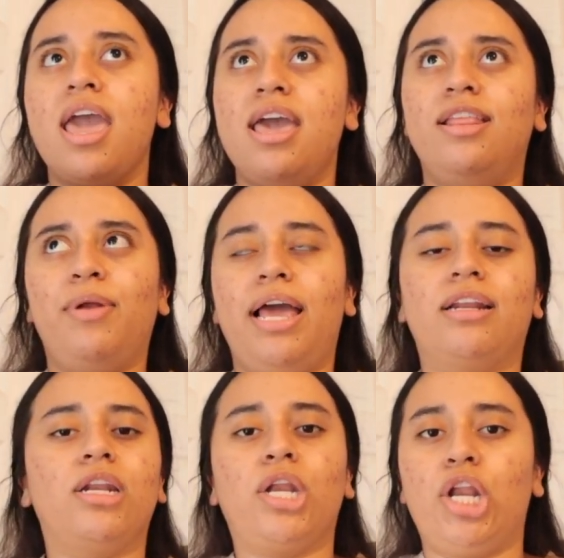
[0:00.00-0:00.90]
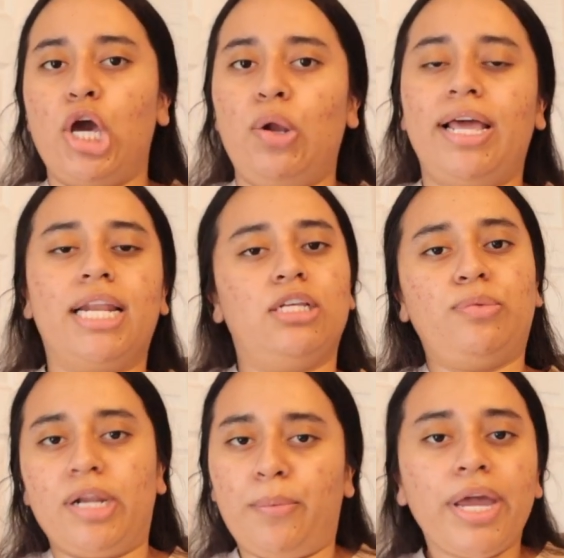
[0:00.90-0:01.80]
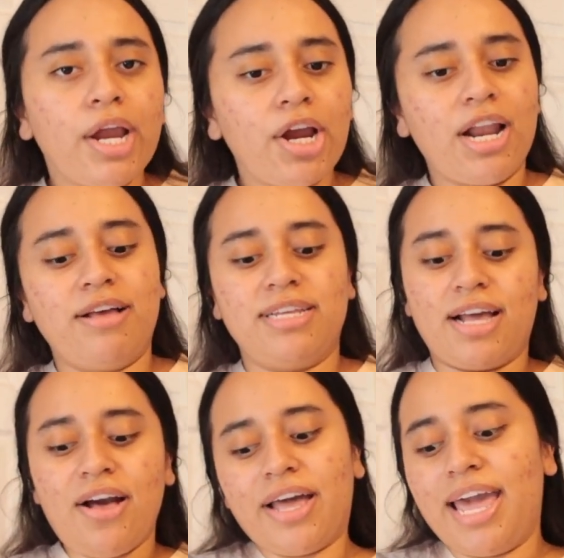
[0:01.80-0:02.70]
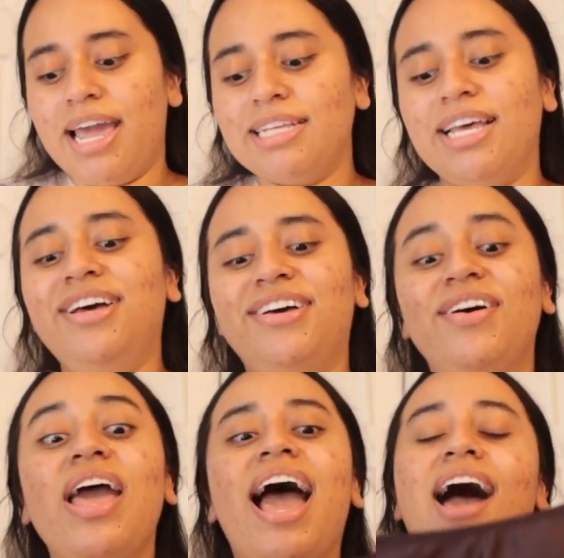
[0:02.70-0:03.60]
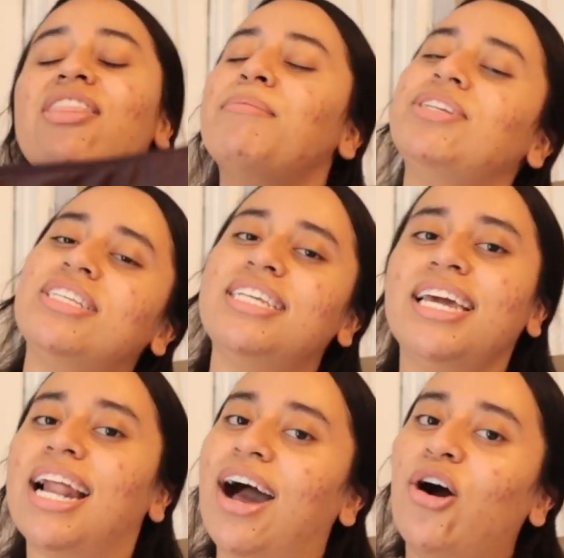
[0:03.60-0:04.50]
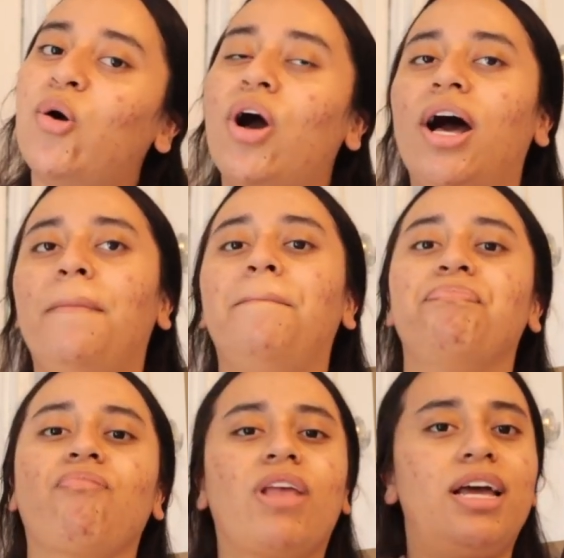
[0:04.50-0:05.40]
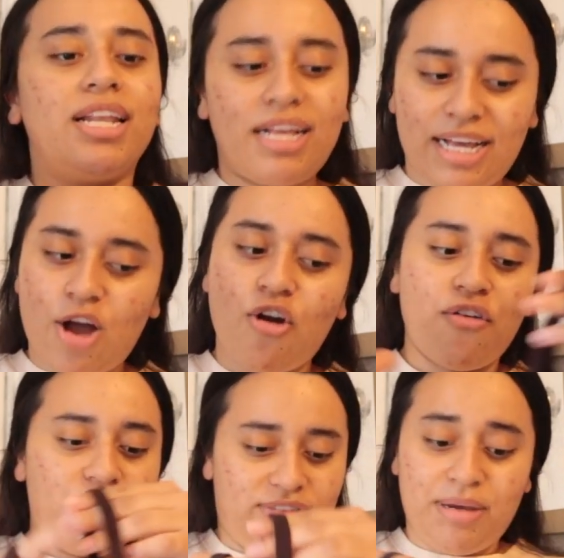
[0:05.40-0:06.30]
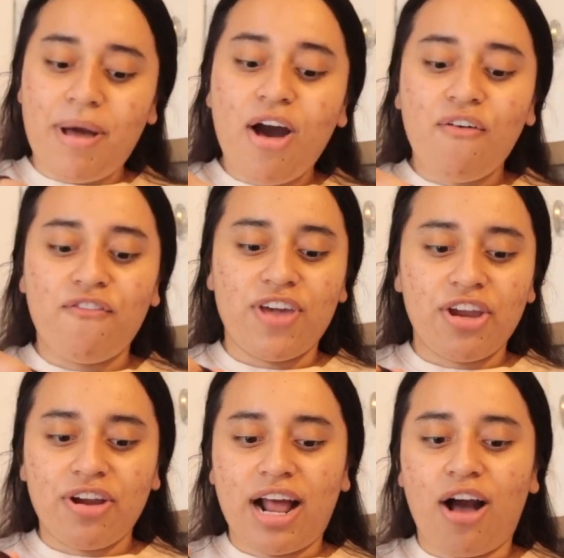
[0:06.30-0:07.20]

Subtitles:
And they were like, no, like, it looks really weird. I was like, okay. So I think I'm gonna just take it out or somehow figure it